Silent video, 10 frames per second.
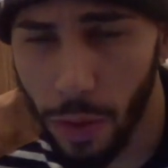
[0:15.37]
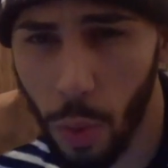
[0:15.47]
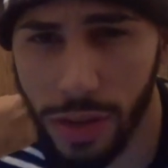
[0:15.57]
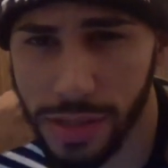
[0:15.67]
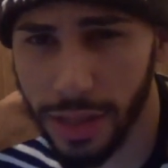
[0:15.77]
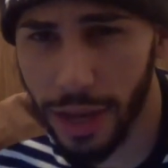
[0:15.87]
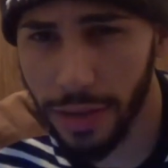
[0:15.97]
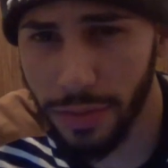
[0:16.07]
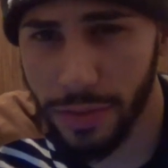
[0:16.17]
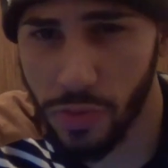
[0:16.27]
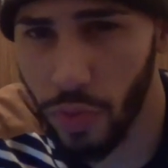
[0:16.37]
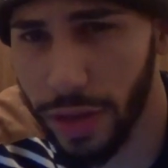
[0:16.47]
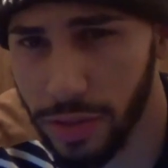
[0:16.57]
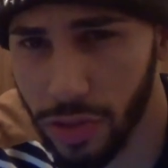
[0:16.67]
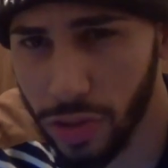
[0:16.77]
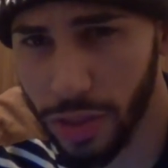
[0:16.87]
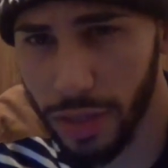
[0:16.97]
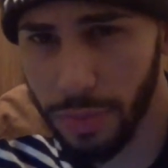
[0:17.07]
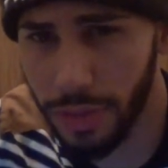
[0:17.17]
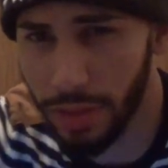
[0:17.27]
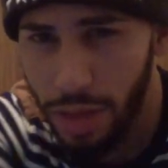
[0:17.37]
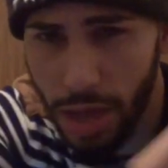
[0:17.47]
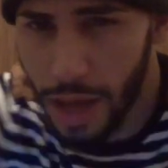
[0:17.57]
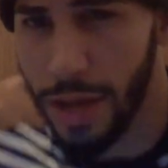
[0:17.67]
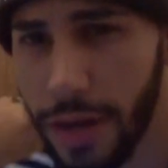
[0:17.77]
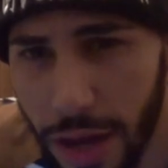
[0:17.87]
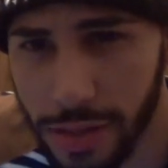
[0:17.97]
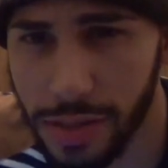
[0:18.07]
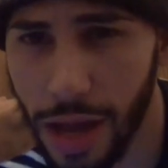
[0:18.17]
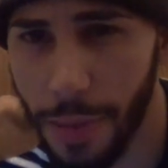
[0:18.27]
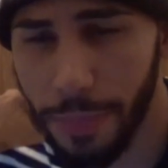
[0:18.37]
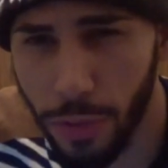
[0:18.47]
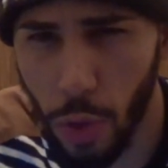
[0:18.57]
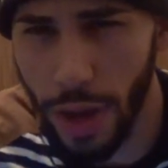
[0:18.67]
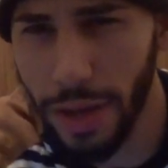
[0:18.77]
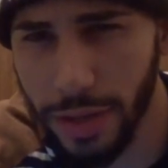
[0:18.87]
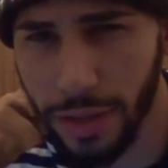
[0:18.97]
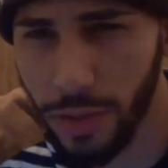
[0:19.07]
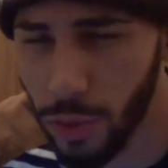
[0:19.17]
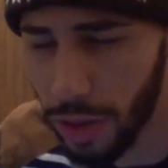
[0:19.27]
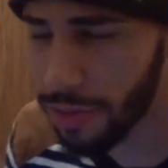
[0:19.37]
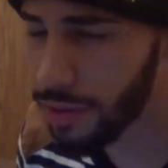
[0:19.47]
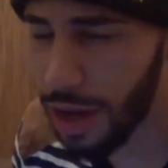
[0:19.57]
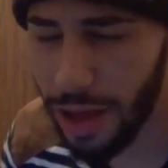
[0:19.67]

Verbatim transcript: Once again, this rant is just going to be non-stop, no edit, no nothing.